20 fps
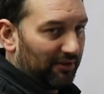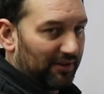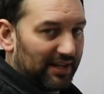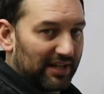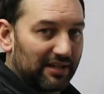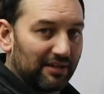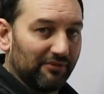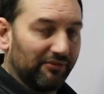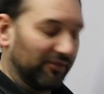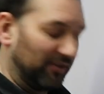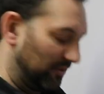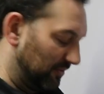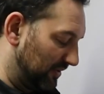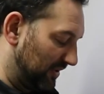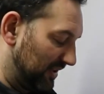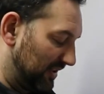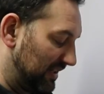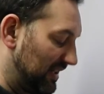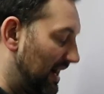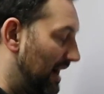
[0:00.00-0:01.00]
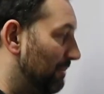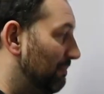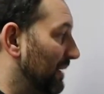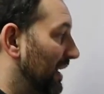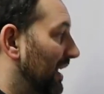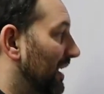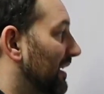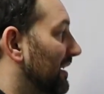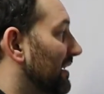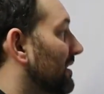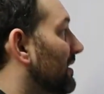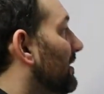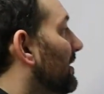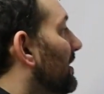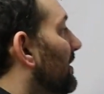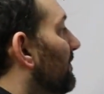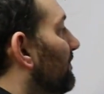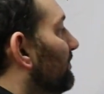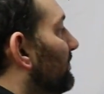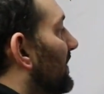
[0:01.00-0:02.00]
that can flow to the top end
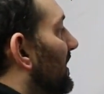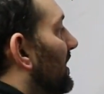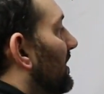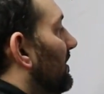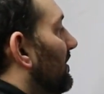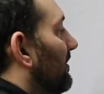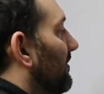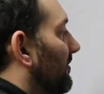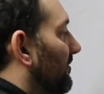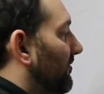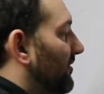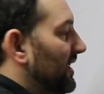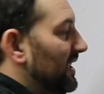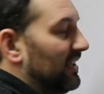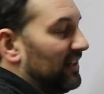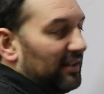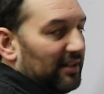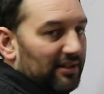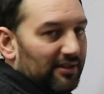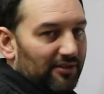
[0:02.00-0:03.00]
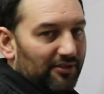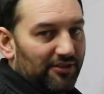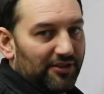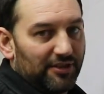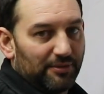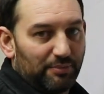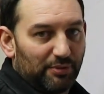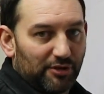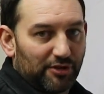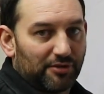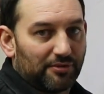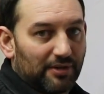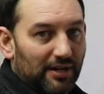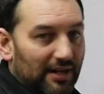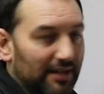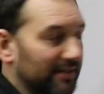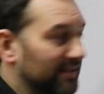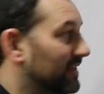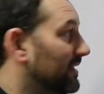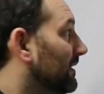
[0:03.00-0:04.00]
via the push
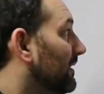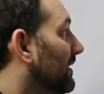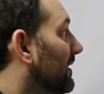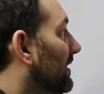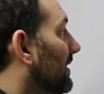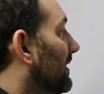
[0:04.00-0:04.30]
rods.